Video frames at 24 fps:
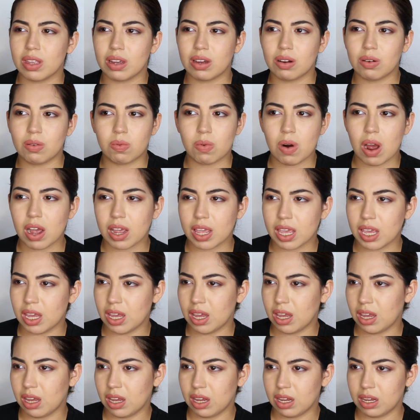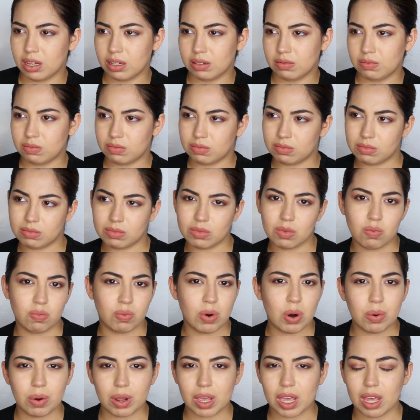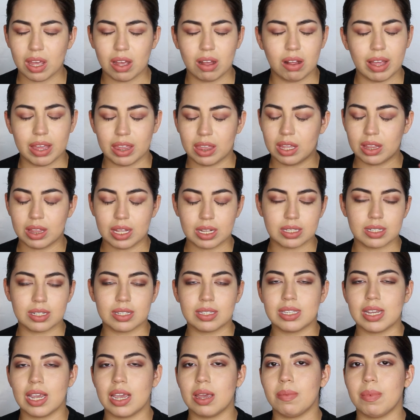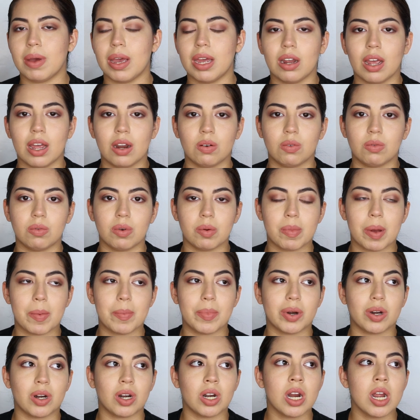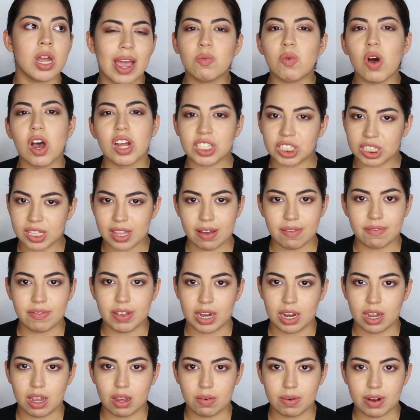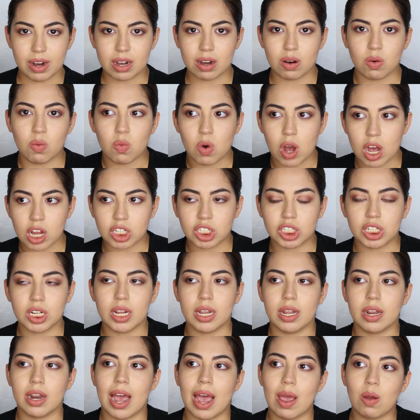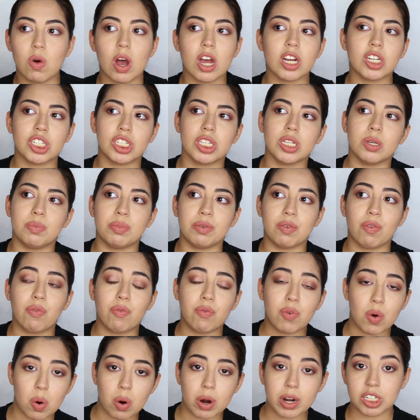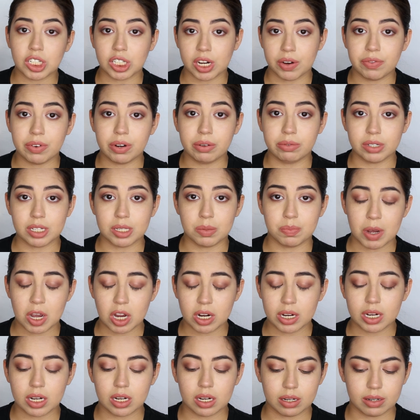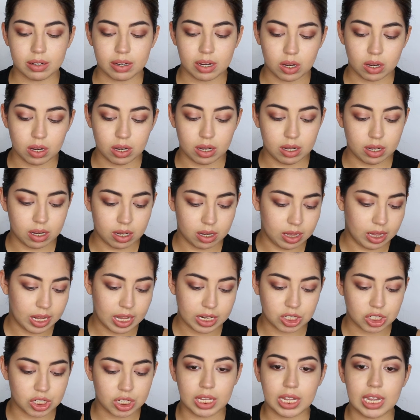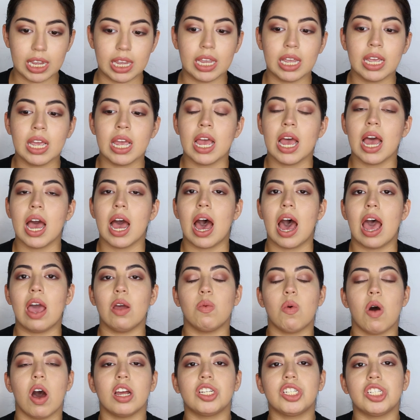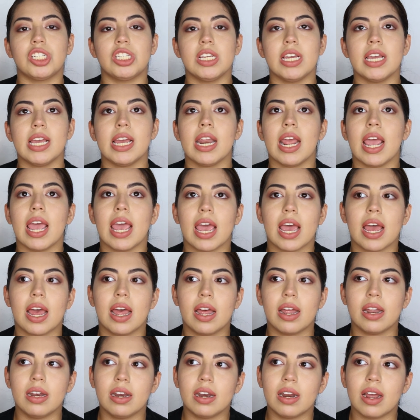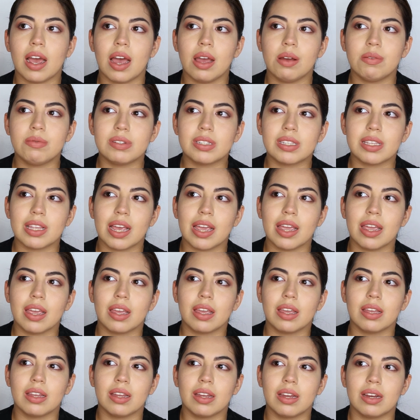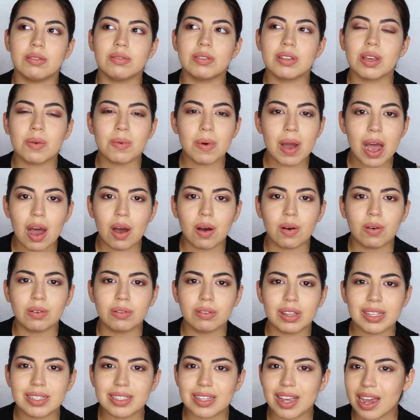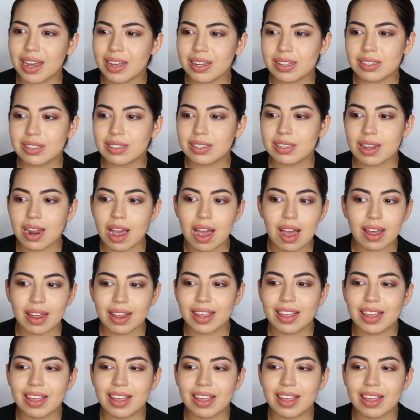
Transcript: Rocky Roadkill, I think that's his name, I don't remember. I watched that video, and I didn't watch it. I watched it before Jeffree responded, allegedly. I watched it, and I was like, wow, this guy is not...